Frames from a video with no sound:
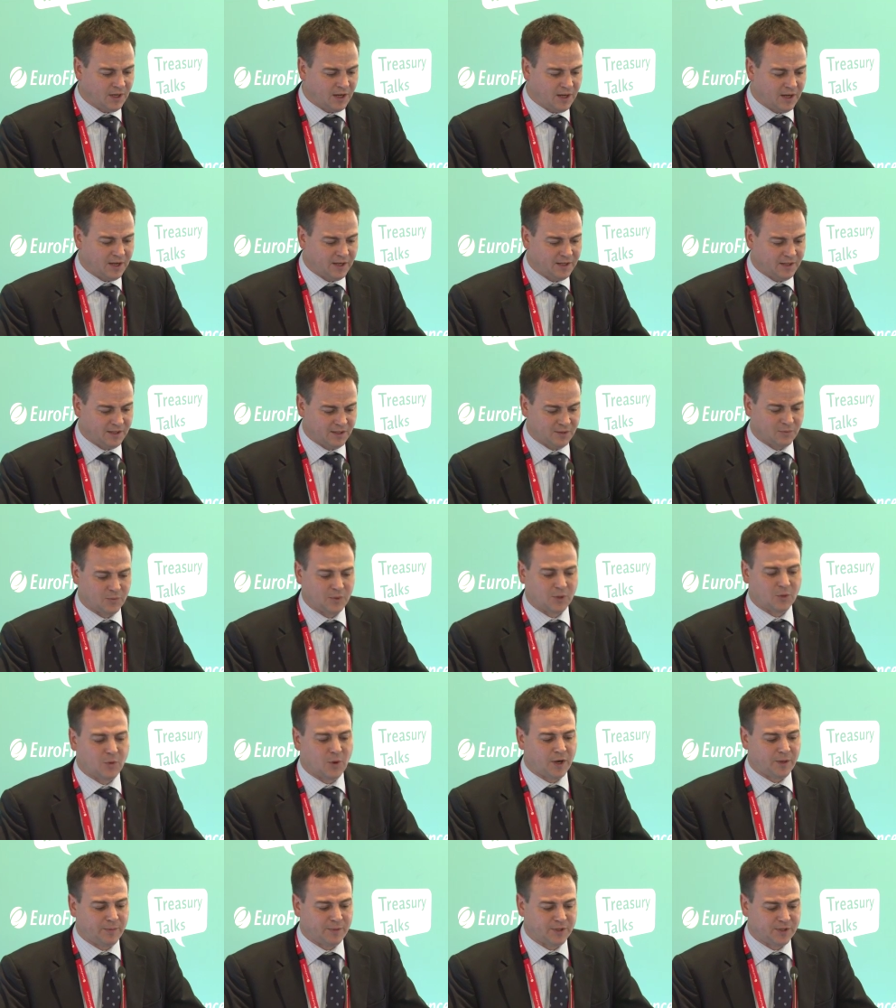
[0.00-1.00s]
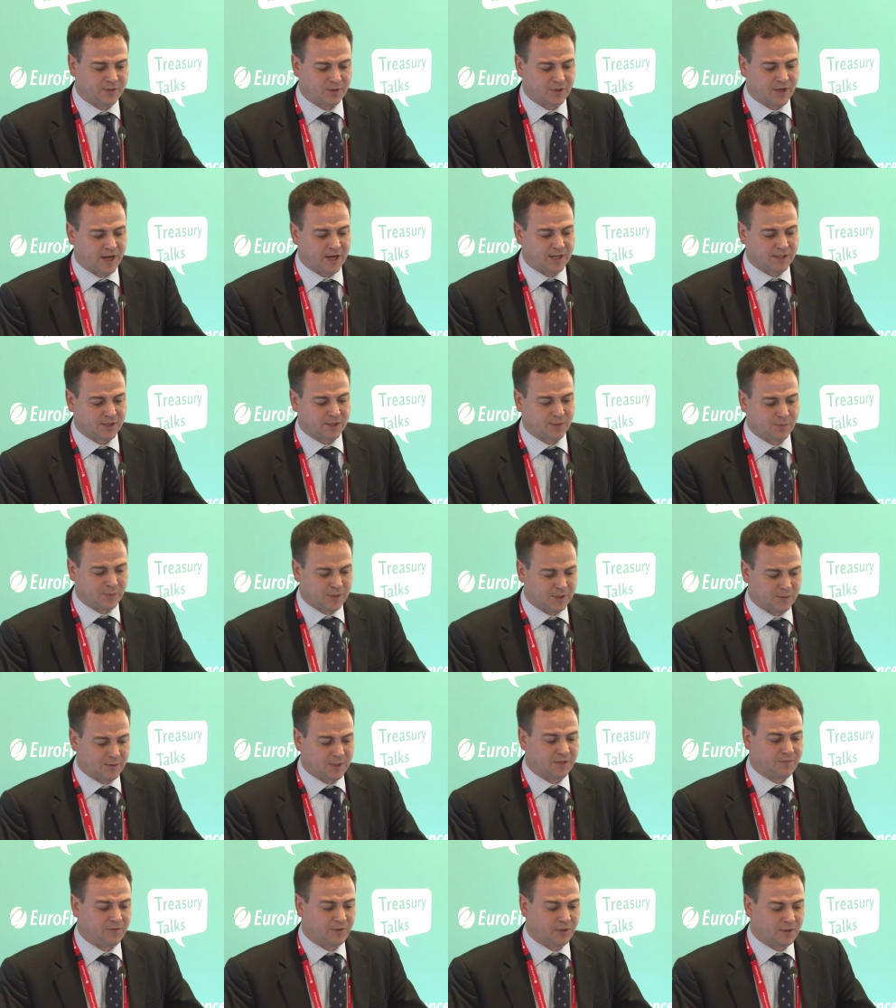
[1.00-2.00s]
And the requirements are not
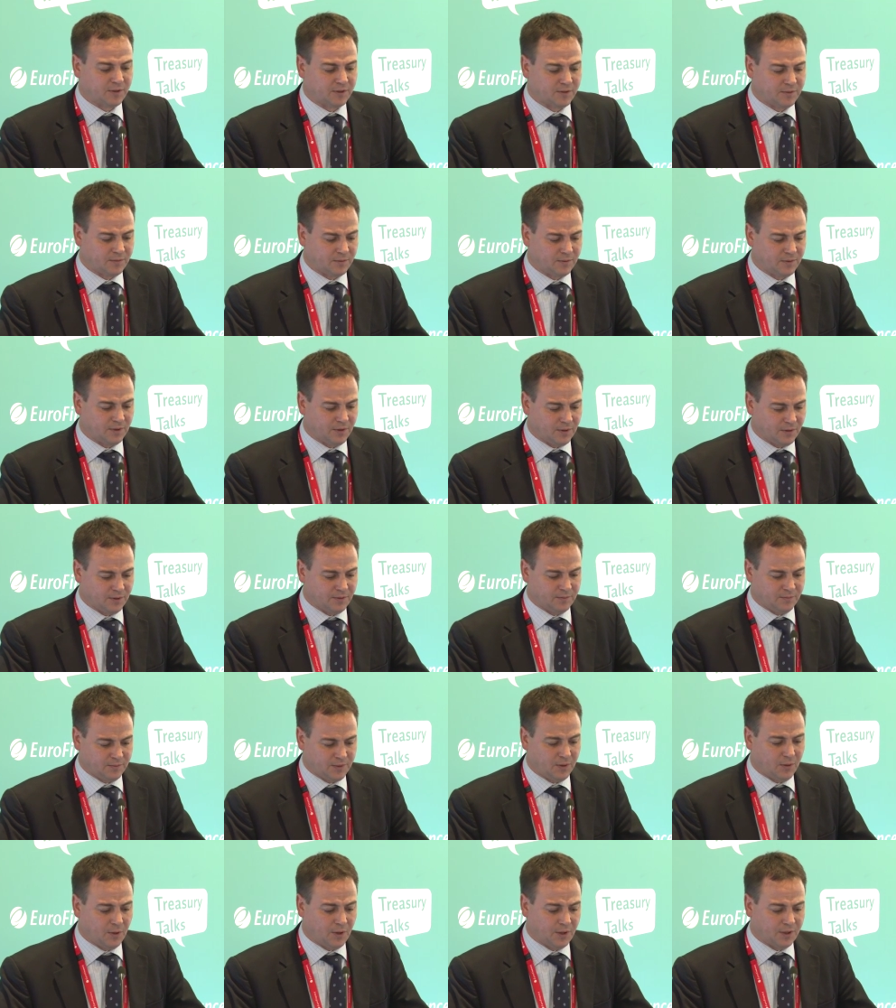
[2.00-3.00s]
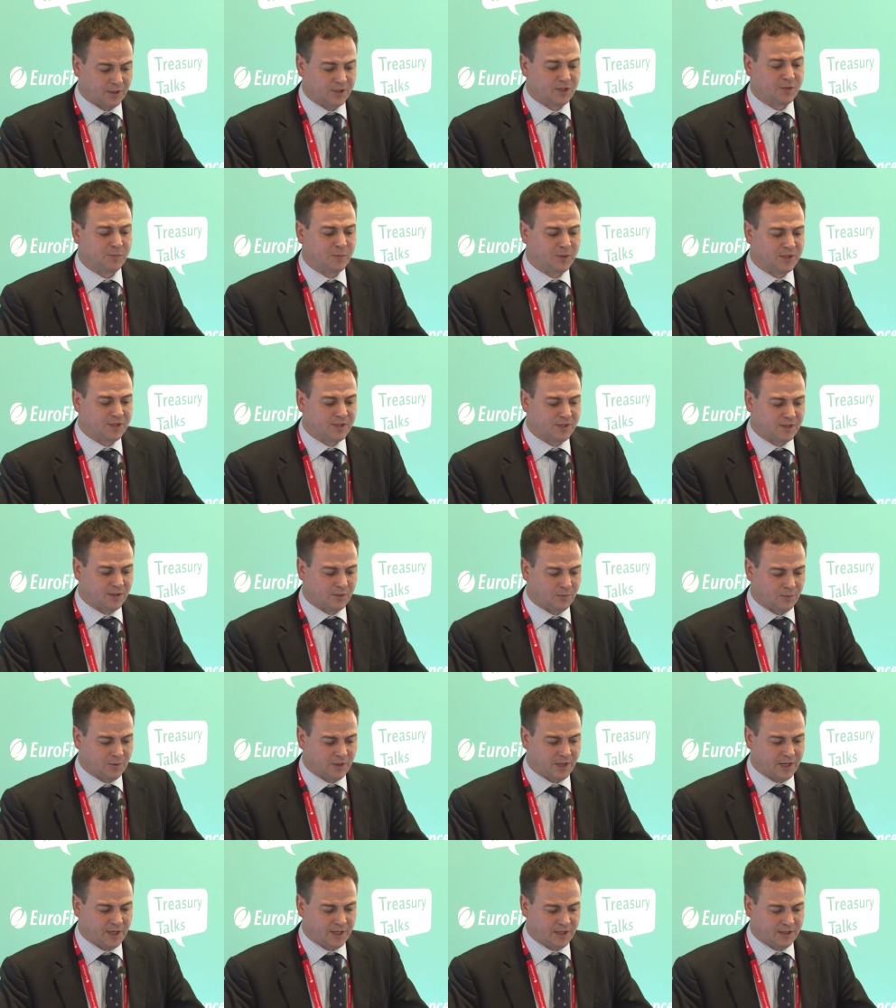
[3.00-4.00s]
specific or explicit
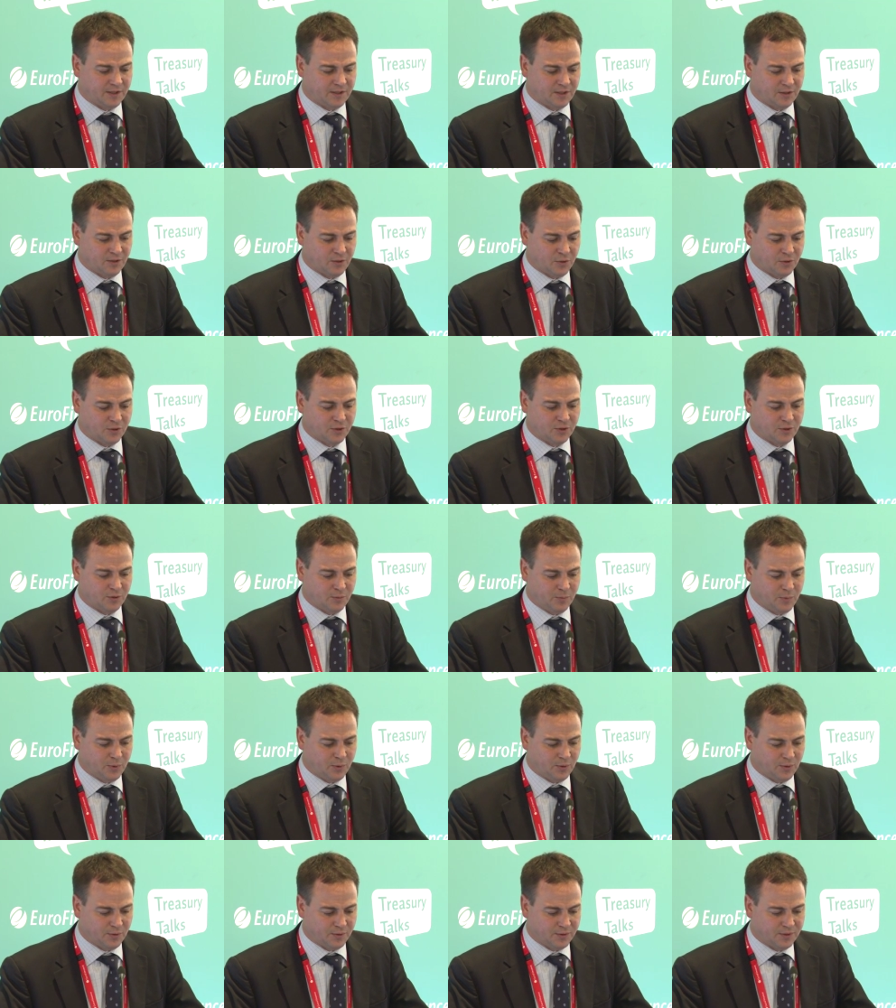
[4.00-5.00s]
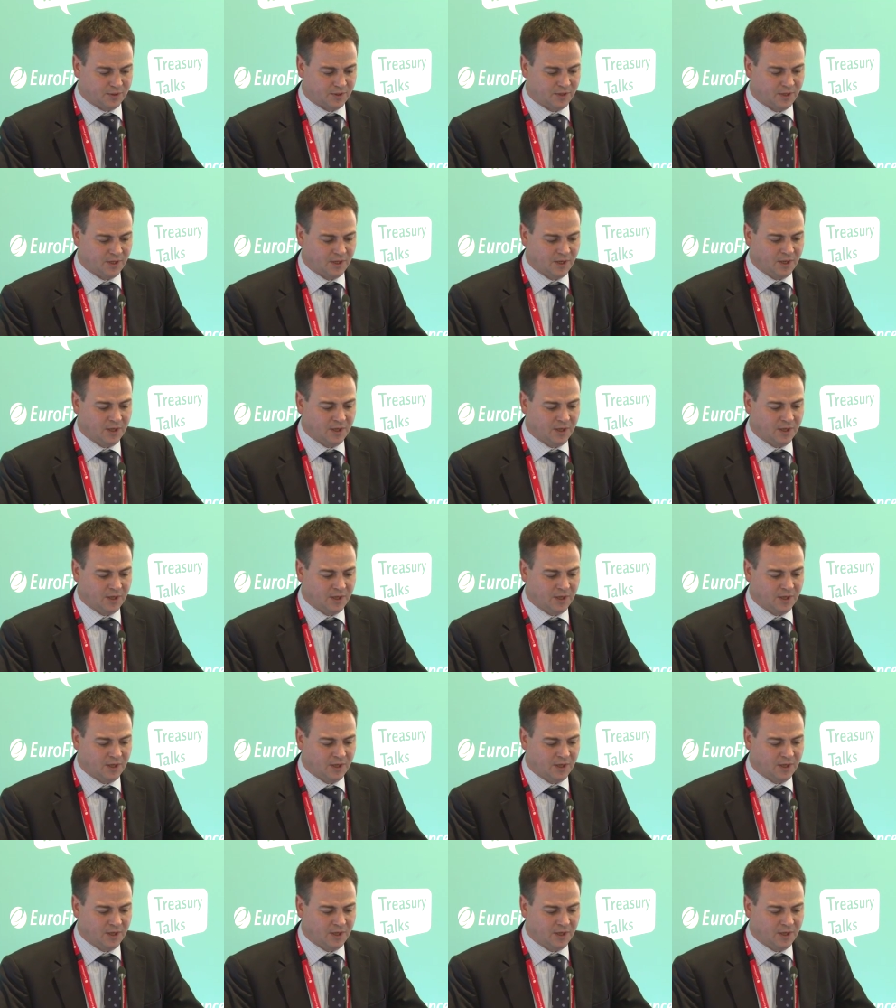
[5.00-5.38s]
related to notional pools.